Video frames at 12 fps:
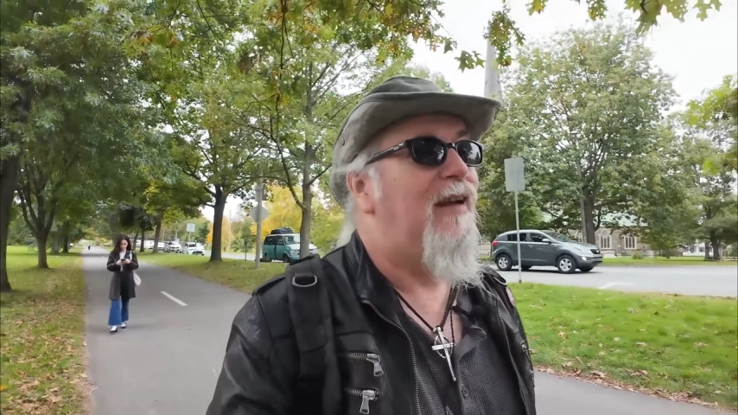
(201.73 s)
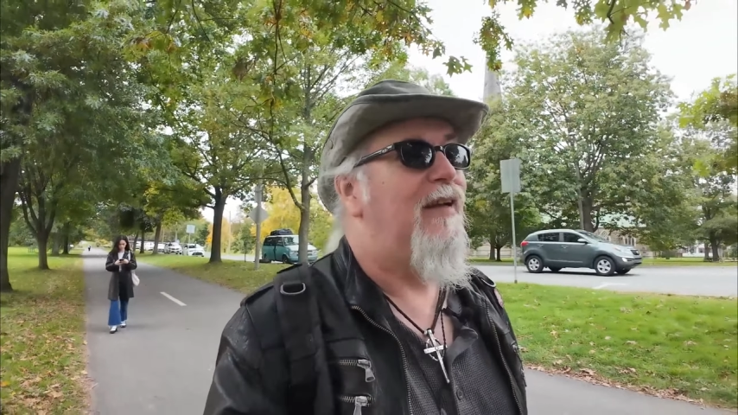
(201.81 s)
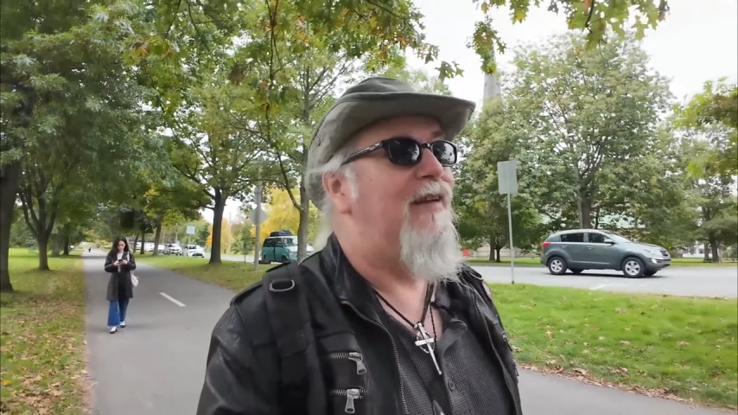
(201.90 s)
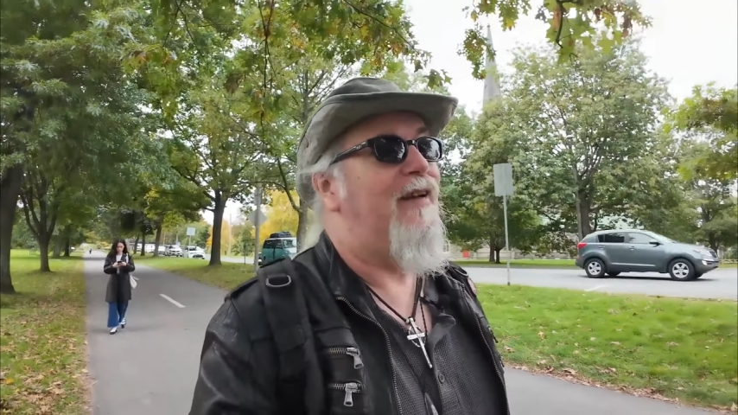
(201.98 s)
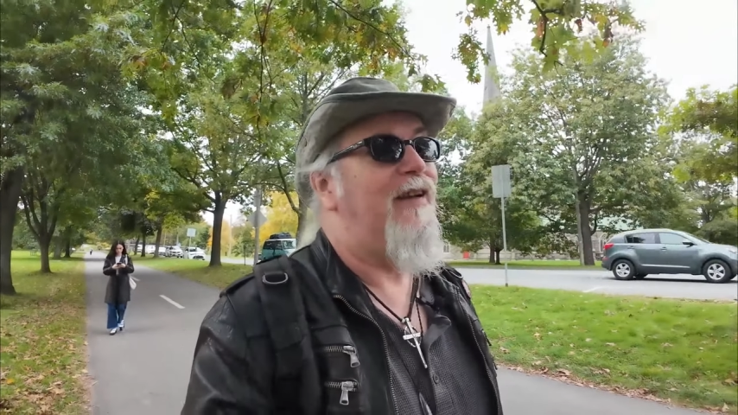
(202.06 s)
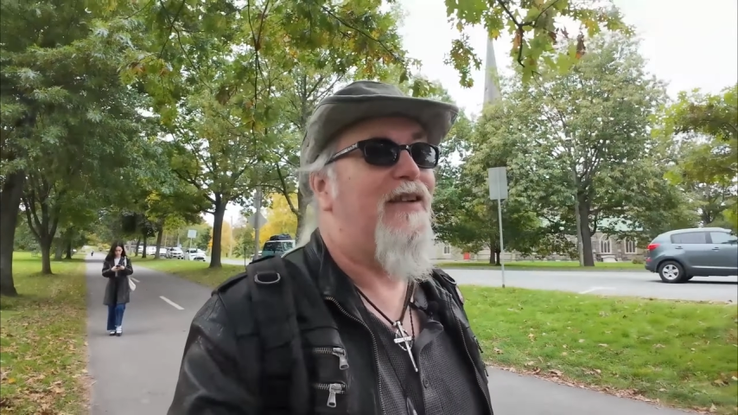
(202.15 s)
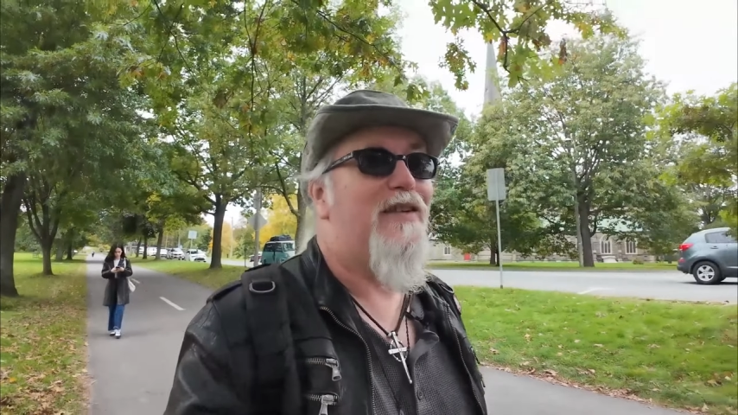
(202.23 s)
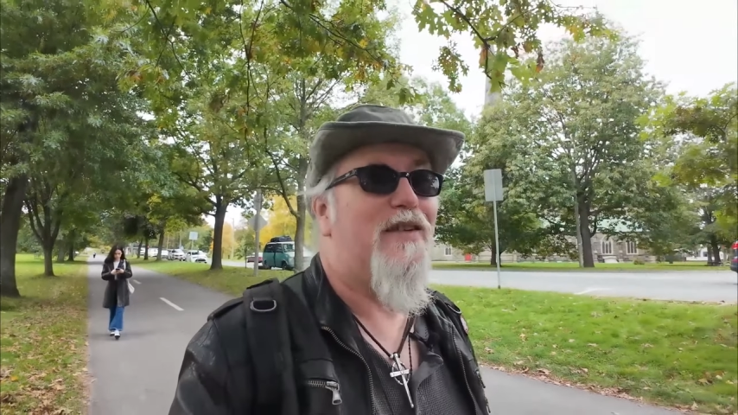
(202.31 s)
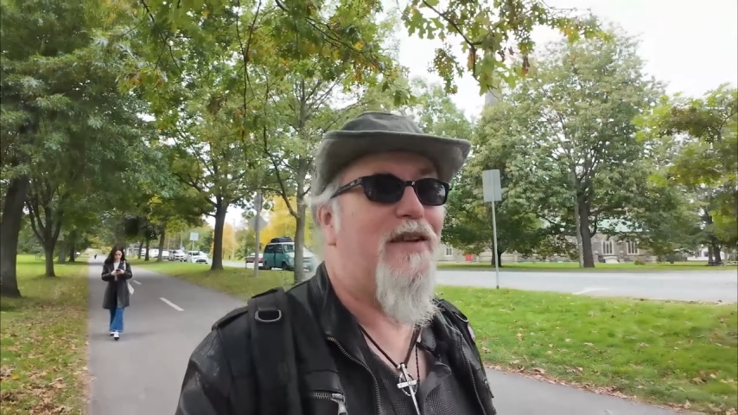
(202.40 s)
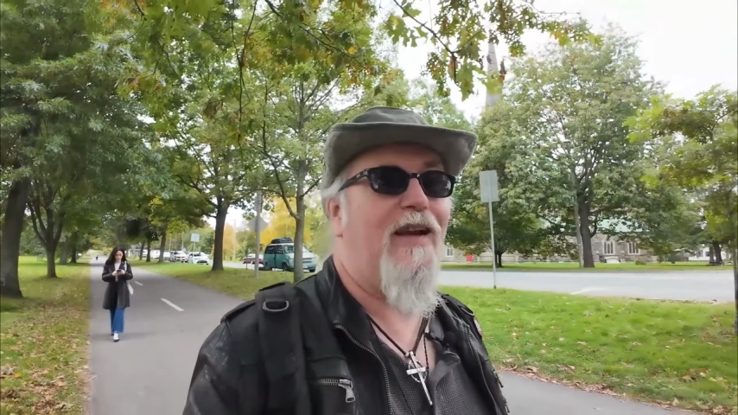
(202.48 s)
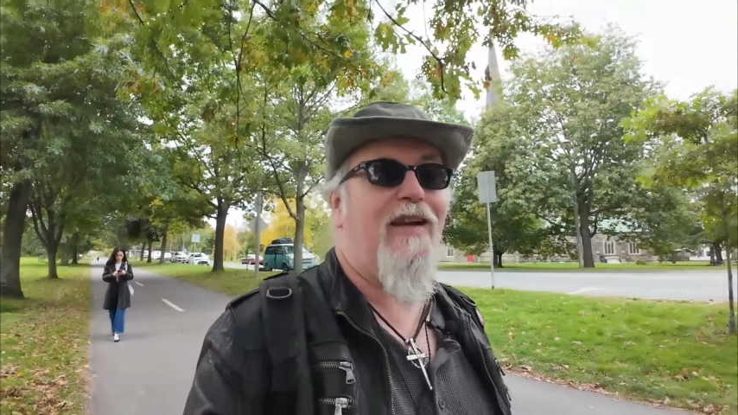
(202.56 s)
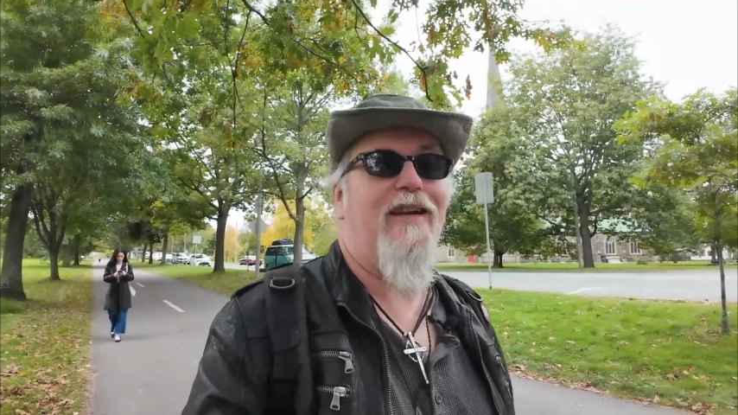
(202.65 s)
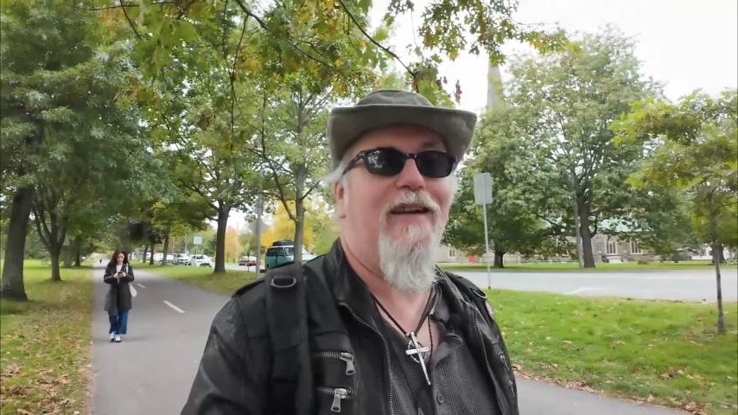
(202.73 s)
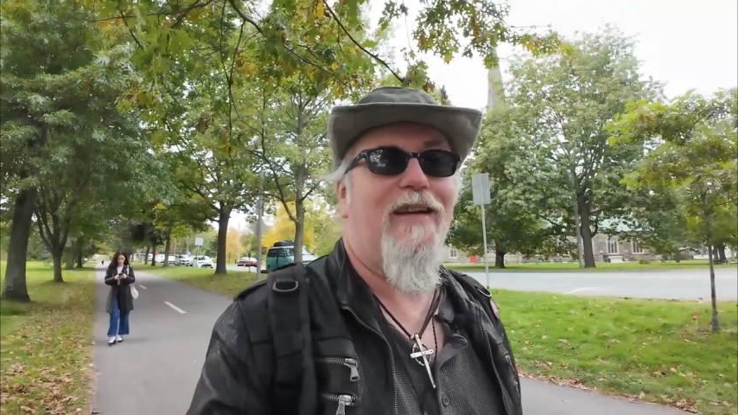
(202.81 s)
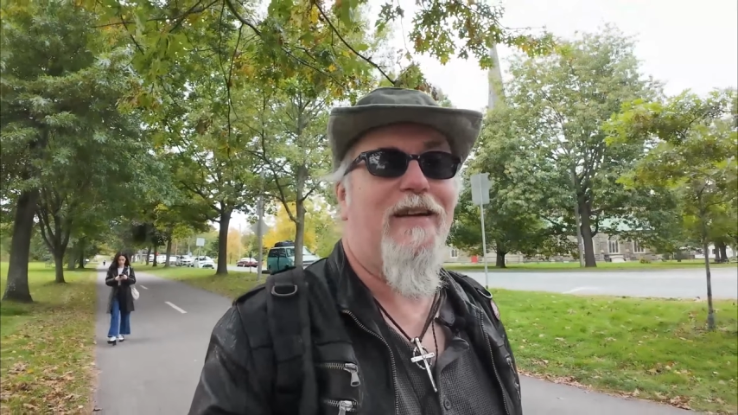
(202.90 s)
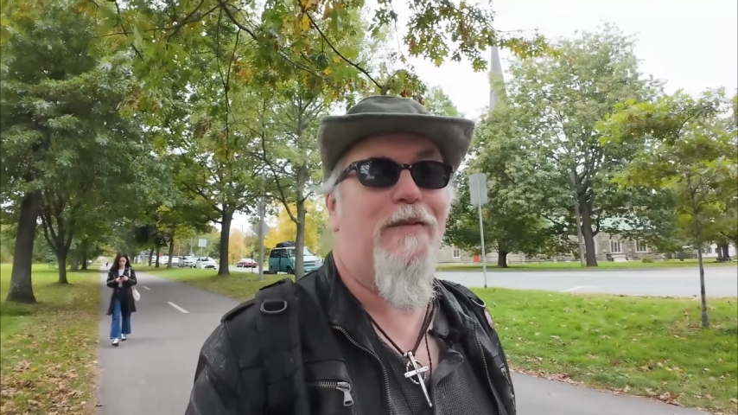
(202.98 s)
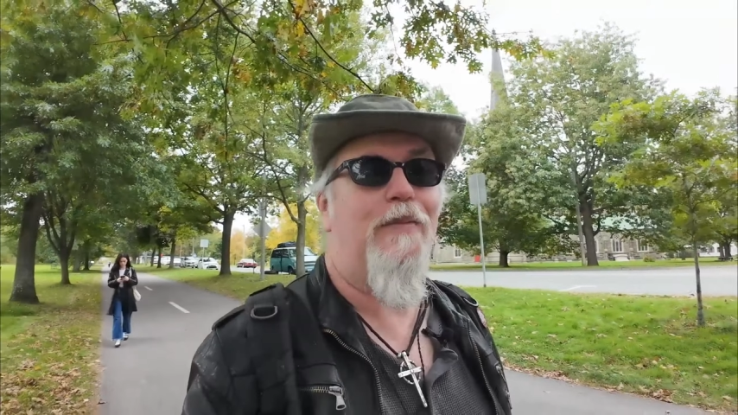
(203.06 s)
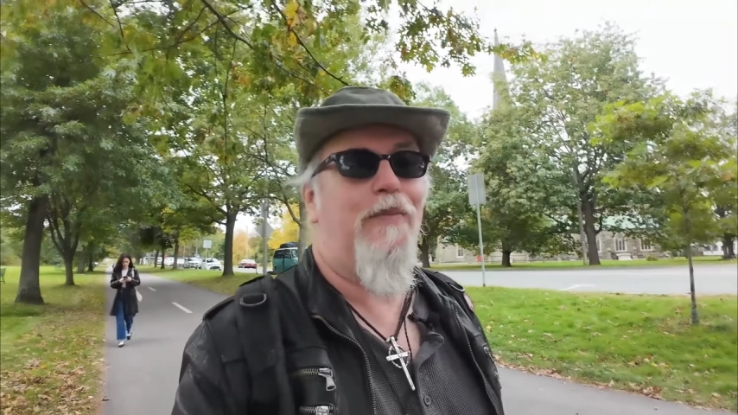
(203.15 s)
It is a
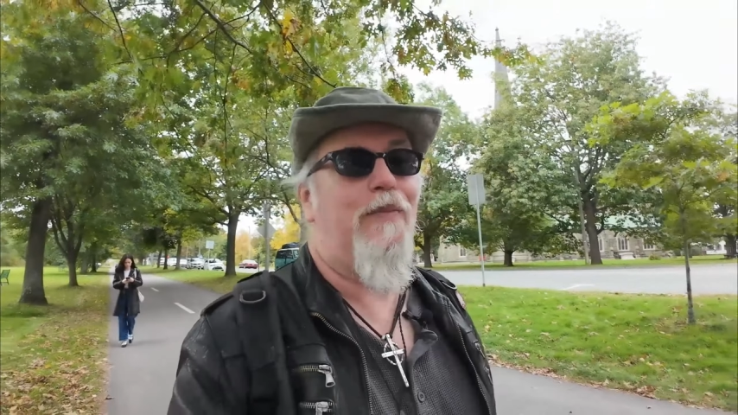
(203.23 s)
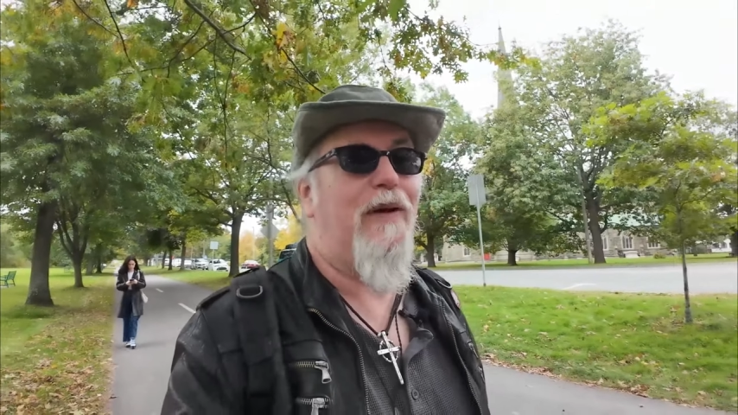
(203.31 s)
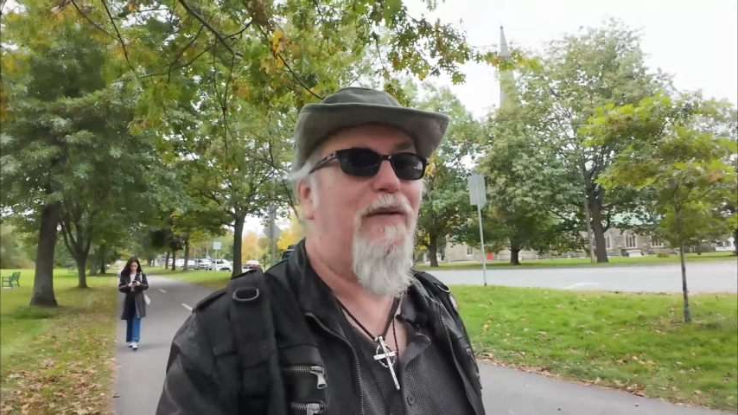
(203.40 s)
bit